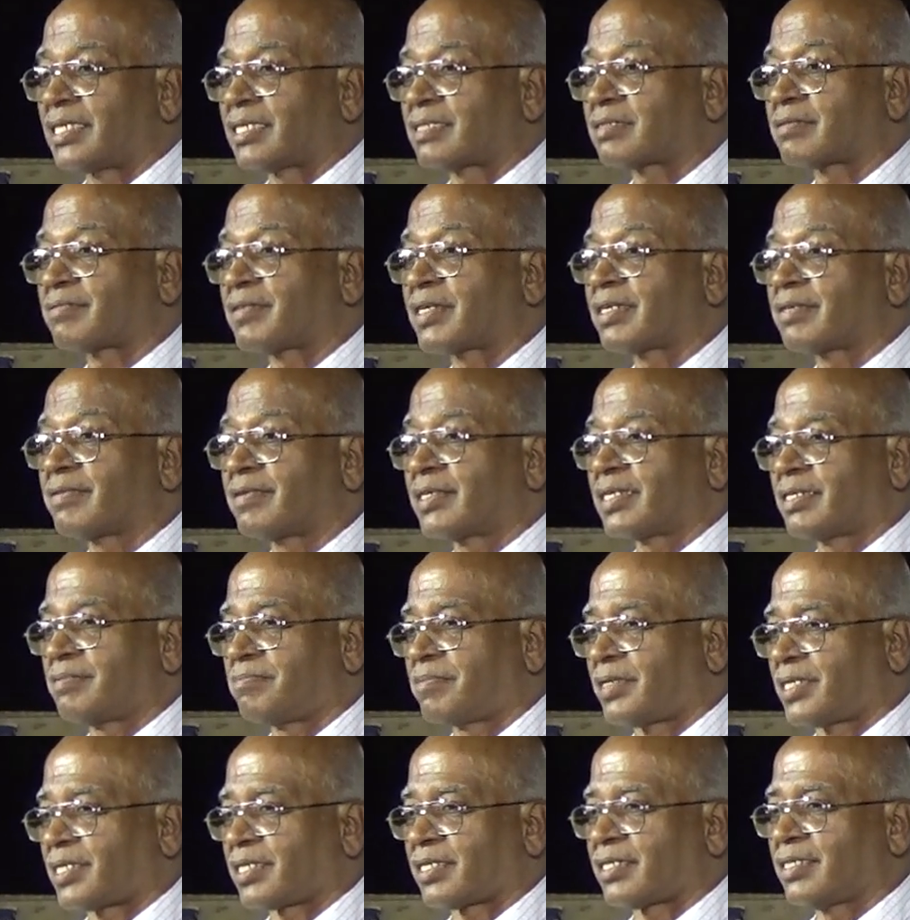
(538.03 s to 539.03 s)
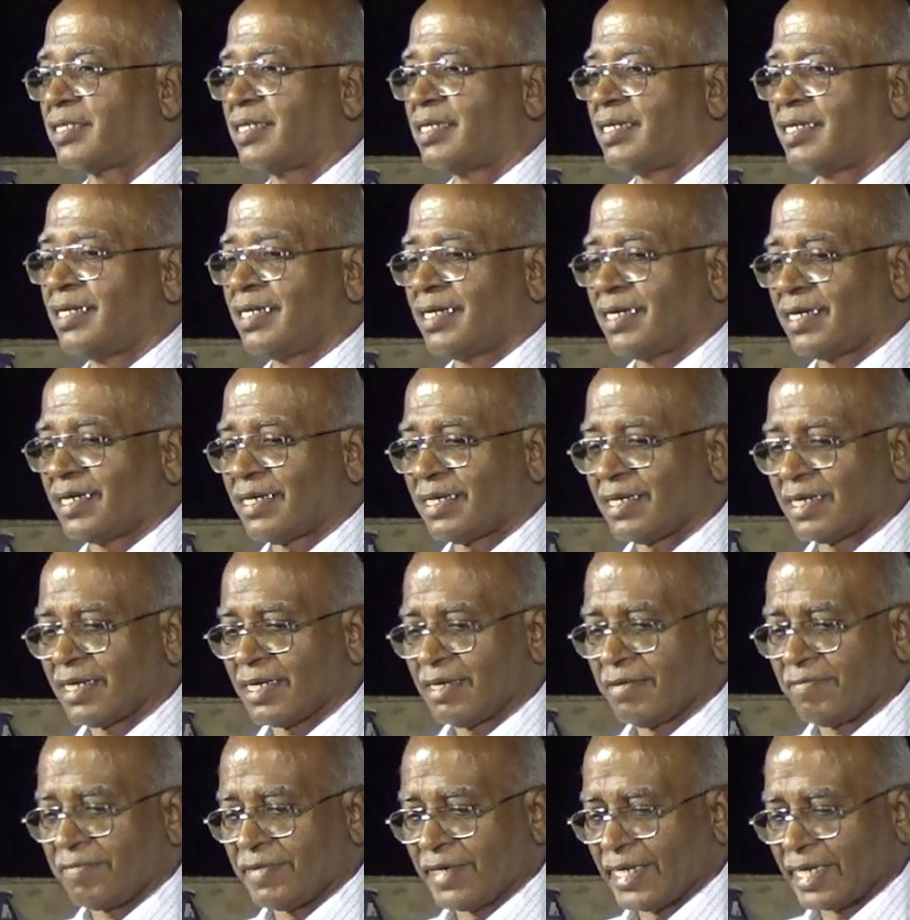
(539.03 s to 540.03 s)
That is very, very important.
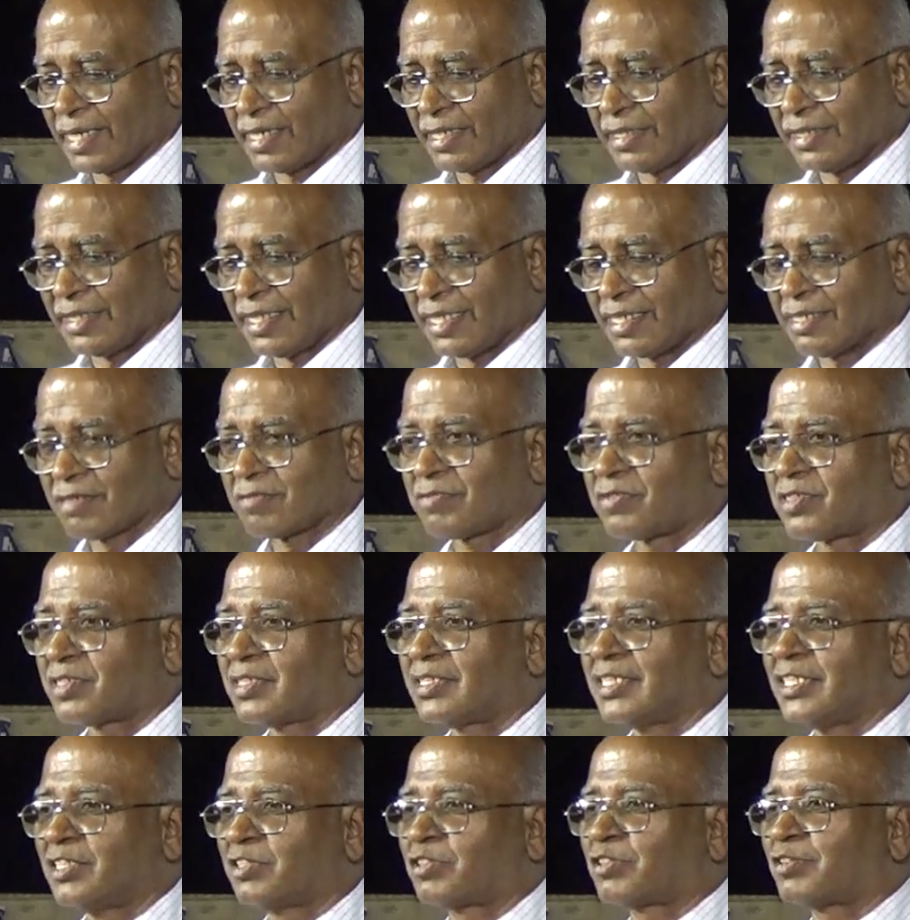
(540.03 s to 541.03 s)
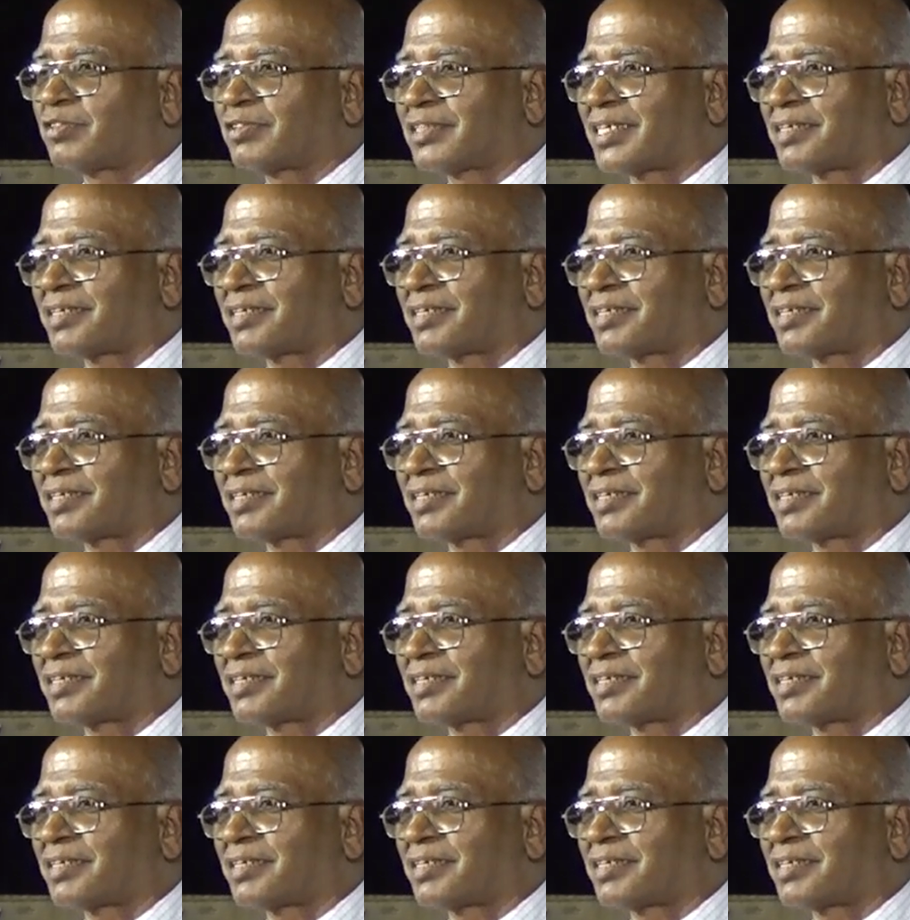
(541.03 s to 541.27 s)
In fact, that is one issue